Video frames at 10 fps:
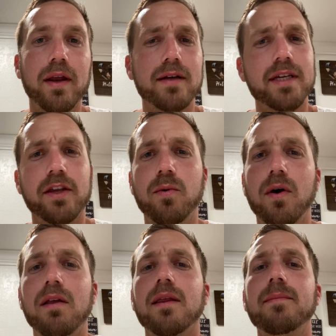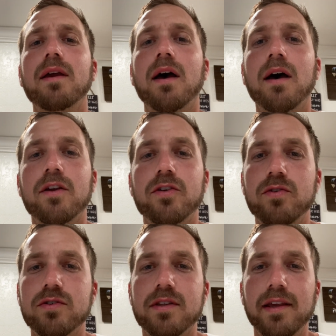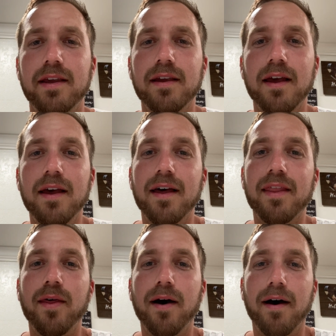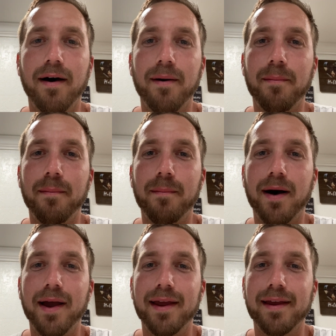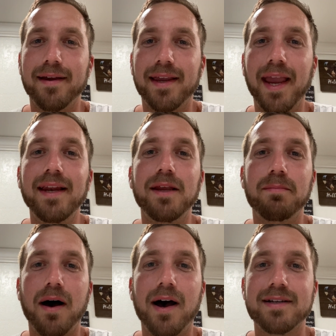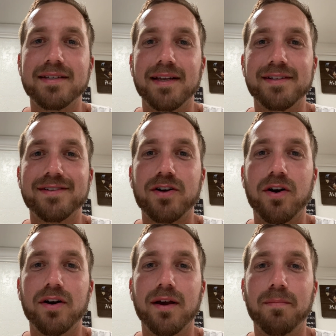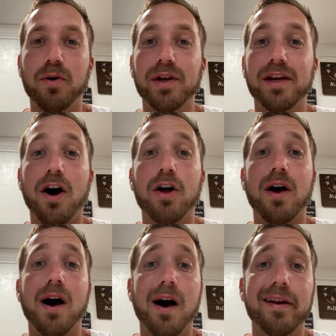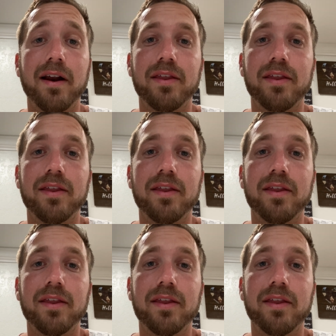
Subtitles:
I was like, you know what? Let me use my KD box and start putting all the hot air